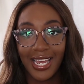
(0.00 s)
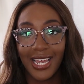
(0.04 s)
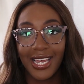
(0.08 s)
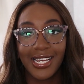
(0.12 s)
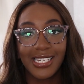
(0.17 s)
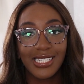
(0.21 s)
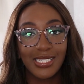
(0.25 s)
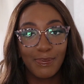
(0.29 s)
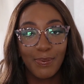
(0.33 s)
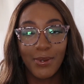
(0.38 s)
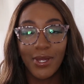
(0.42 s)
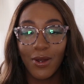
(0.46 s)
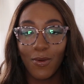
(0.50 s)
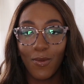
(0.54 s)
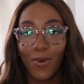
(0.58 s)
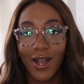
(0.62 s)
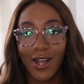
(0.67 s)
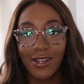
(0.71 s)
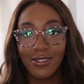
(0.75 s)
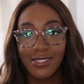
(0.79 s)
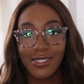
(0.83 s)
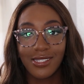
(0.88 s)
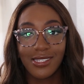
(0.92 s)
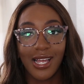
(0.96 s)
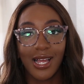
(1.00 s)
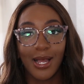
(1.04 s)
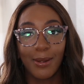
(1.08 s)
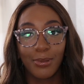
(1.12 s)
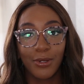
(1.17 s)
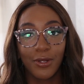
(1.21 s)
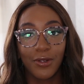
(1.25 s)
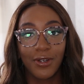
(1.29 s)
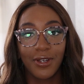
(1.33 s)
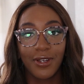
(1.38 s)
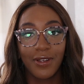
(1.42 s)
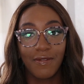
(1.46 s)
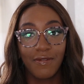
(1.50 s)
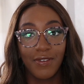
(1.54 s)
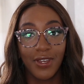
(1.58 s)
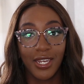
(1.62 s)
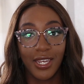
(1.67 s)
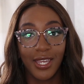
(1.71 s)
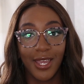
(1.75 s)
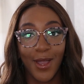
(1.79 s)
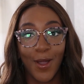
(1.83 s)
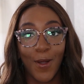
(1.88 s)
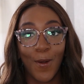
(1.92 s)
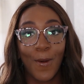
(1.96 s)
It's been a while since I uploaded the
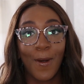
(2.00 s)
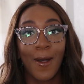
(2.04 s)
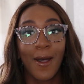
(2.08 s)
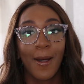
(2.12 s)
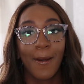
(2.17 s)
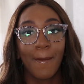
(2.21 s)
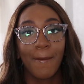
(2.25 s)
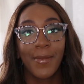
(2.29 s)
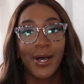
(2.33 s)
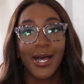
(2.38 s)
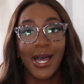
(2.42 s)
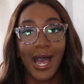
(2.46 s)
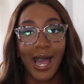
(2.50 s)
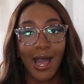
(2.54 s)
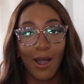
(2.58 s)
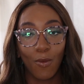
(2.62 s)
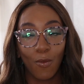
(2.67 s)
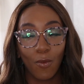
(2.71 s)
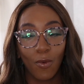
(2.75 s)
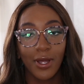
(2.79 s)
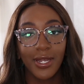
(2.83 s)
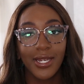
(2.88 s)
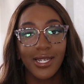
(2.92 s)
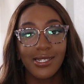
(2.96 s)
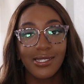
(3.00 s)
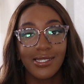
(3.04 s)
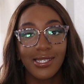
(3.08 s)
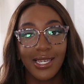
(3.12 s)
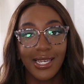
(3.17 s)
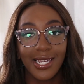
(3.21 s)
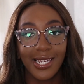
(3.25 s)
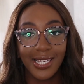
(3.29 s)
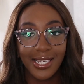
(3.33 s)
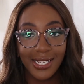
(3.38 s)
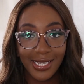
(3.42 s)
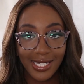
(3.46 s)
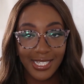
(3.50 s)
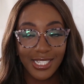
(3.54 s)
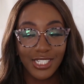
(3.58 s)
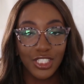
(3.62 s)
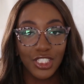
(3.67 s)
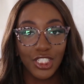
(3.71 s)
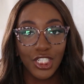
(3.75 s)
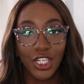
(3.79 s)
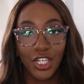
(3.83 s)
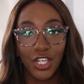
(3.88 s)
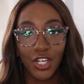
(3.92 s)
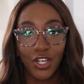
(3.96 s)
video, but I wanted to end
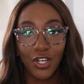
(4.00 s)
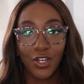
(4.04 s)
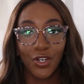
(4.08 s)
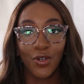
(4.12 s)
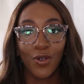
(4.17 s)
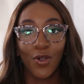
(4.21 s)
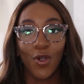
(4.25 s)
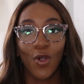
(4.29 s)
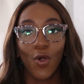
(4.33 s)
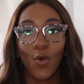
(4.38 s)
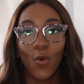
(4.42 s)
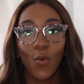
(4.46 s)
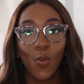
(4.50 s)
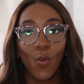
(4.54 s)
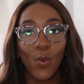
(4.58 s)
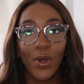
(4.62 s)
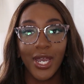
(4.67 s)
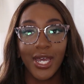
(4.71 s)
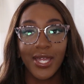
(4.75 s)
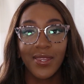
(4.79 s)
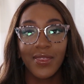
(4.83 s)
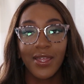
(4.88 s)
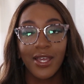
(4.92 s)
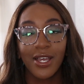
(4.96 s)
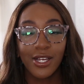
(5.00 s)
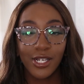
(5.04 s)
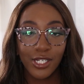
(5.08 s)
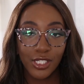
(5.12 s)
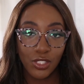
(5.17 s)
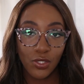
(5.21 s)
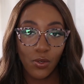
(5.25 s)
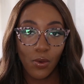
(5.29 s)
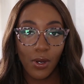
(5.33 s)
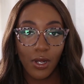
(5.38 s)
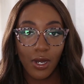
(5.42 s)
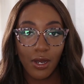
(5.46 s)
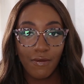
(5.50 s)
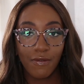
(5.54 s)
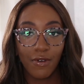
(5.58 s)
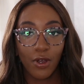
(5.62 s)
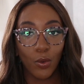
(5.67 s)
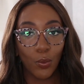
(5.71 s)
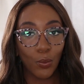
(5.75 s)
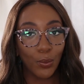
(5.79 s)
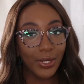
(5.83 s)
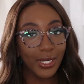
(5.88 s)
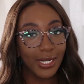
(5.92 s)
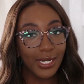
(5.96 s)
this year with sort of
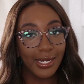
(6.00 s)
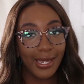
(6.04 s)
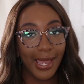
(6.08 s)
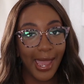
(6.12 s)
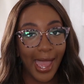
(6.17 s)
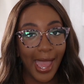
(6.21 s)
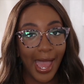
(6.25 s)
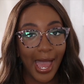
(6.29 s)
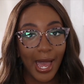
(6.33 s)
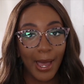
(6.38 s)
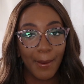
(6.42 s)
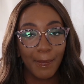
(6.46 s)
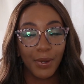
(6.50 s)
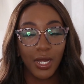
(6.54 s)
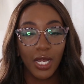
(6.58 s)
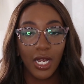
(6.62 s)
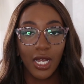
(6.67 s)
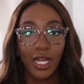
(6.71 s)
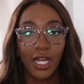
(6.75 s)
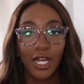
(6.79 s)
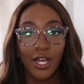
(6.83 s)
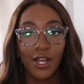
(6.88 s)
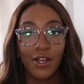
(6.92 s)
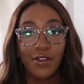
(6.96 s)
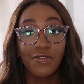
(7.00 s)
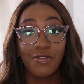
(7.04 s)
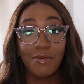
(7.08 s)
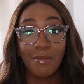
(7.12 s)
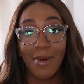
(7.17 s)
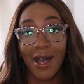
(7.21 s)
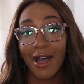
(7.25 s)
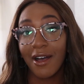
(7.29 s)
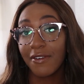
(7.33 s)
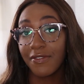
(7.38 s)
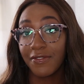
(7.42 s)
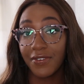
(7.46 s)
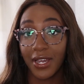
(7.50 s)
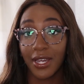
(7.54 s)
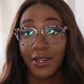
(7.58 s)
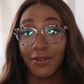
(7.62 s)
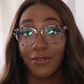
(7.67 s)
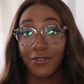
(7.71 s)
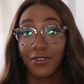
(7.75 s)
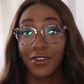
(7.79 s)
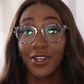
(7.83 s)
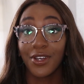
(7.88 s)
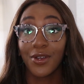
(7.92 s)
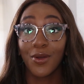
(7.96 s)
a recap of my
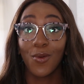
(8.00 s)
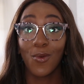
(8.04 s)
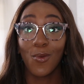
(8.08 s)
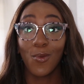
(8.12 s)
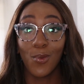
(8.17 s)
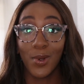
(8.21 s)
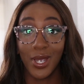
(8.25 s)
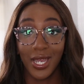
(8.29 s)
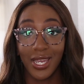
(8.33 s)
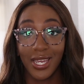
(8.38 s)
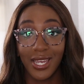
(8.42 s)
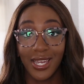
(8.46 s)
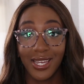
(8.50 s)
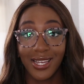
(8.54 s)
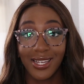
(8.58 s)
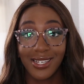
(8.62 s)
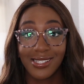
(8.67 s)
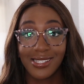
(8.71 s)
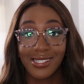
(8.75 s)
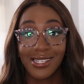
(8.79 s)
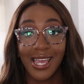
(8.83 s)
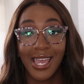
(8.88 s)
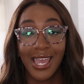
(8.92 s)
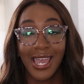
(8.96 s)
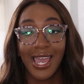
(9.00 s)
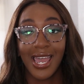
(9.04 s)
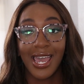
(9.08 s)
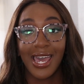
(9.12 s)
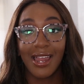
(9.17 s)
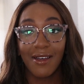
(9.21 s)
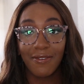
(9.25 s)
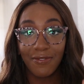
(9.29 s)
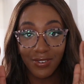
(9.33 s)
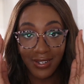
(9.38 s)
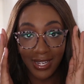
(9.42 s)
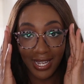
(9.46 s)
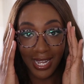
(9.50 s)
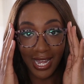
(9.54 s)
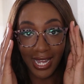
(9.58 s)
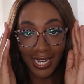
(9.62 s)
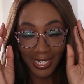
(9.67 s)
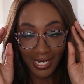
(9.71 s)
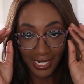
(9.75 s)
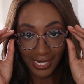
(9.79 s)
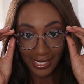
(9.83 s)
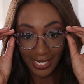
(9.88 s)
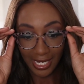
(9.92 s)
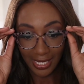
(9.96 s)
favorite wigs. I feel like I
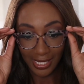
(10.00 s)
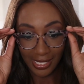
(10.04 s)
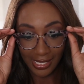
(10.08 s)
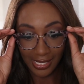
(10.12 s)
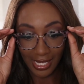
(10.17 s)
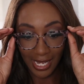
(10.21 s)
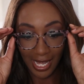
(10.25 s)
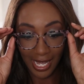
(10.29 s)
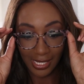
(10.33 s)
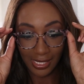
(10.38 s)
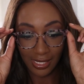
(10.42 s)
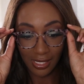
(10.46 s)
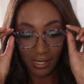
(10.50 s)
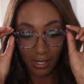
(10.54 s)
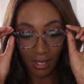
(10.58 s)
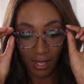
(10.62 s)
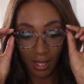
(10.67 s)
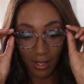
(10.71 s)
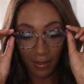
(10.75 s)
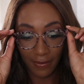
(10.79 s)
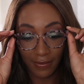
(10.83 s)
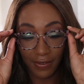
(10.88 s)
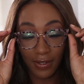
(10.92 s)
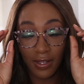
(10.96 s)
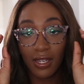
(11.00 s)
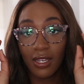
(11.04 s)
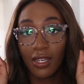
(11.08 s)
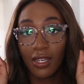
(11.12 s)
need to take these glasses off